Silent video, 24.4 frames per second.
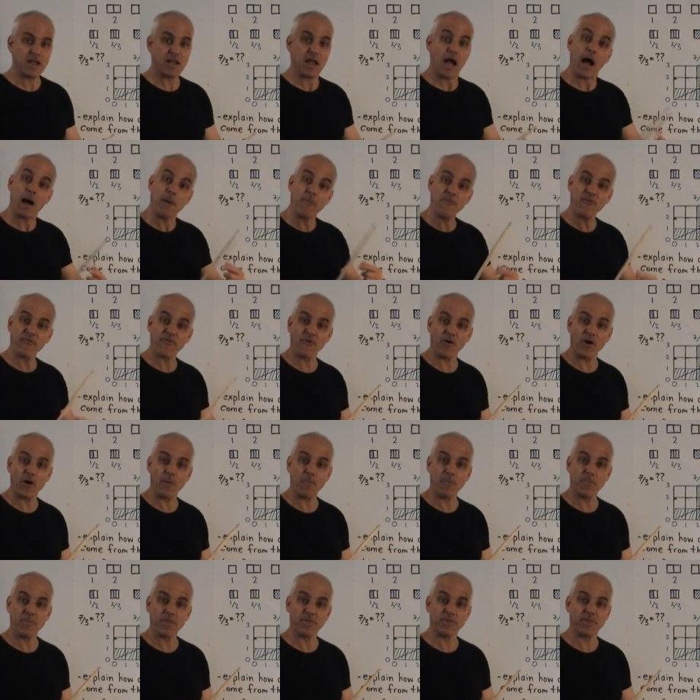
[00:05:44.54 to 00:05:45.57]
come
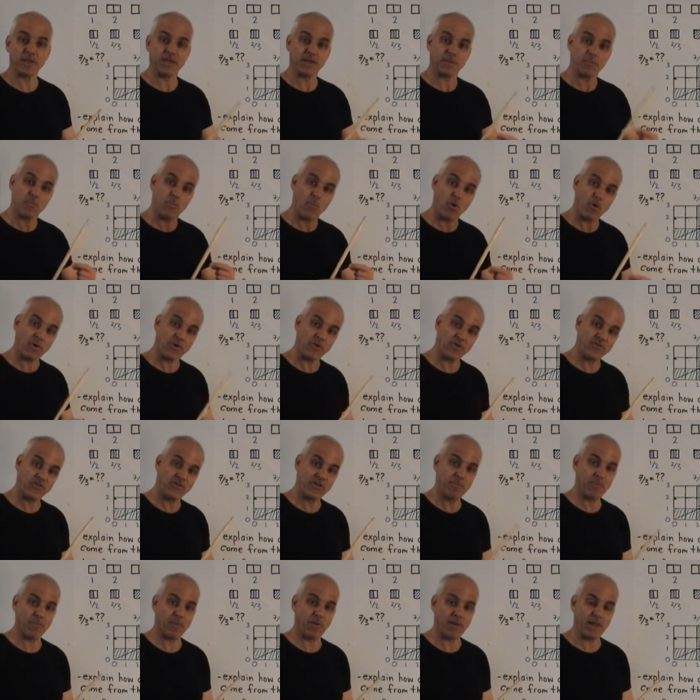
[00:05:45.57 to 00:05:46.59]
from the more
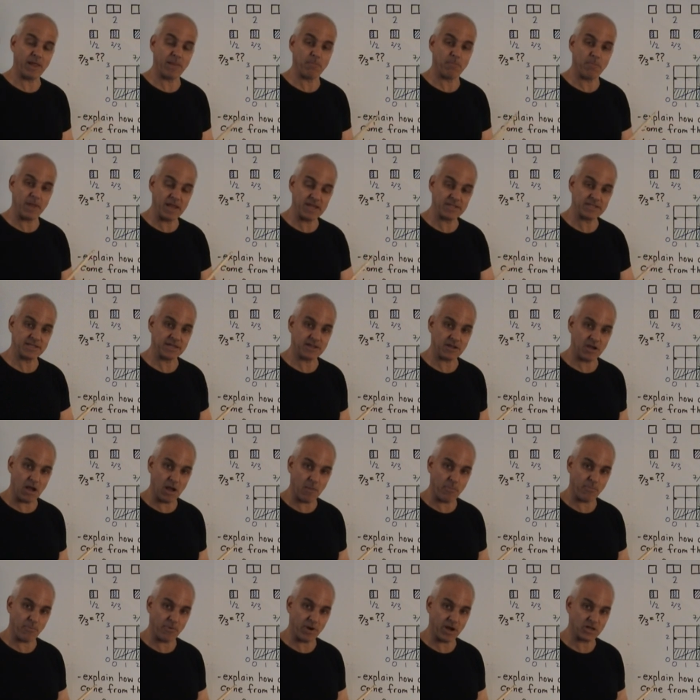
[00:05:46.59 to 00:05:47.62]
simple and basic
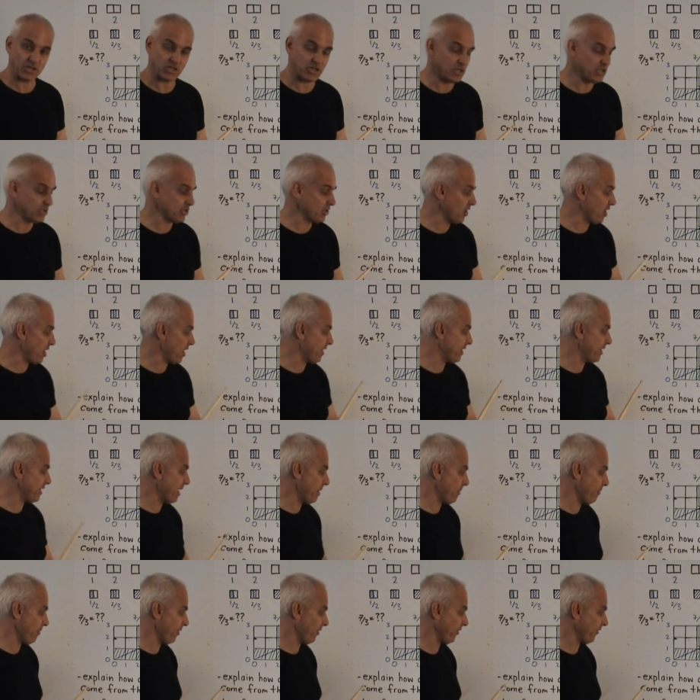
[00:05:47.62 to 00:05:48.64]
operations on
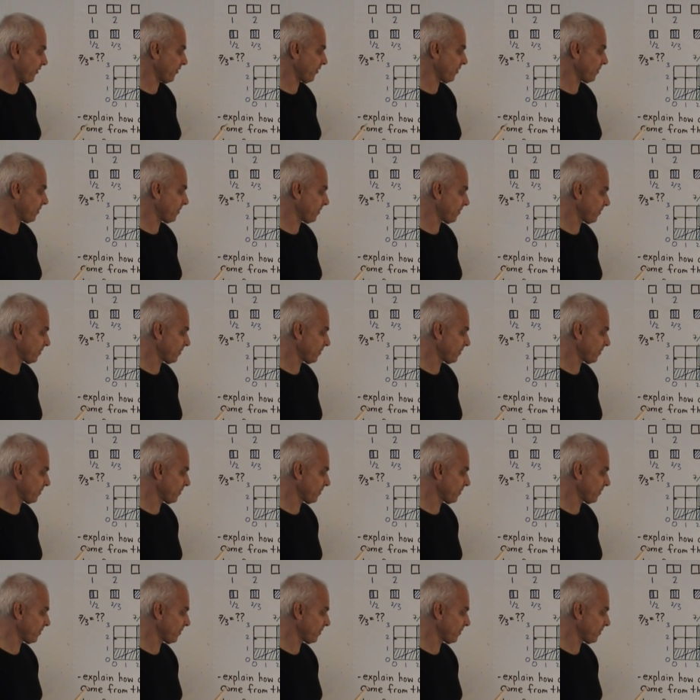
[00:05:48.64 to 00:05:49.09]
numbers.